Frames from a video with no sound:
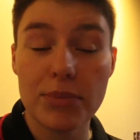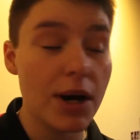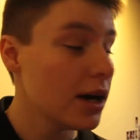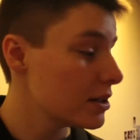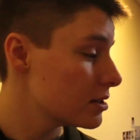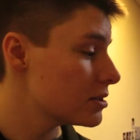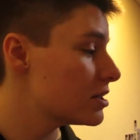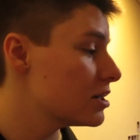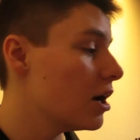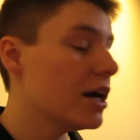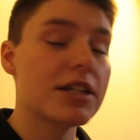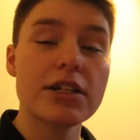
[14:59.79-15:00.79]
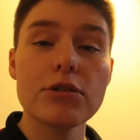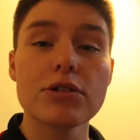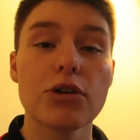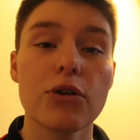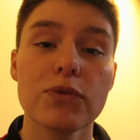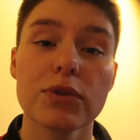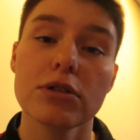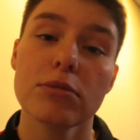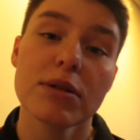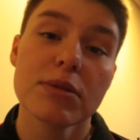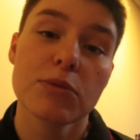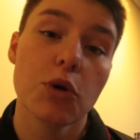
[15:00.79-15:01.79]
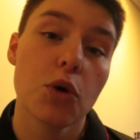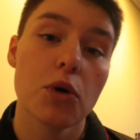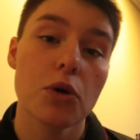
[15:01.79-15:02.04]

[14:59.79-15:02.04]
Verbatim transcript: but the idea is hopefully it'll make me more